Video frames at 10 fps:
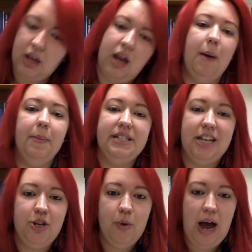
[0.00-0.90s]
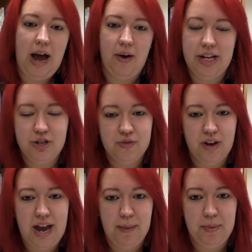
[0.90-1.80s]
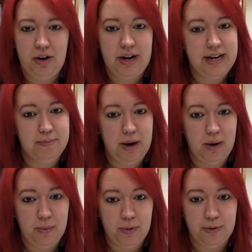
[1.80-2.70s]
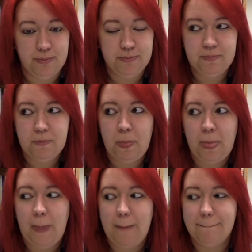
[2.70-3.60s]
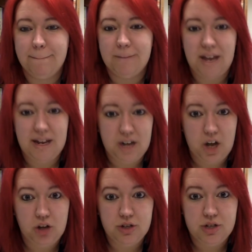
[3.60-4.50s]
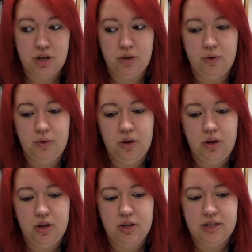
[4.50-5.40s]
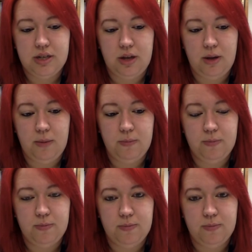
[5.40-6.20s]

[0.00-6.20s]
I'm going to tell you how I use vocabulary in my room, and also some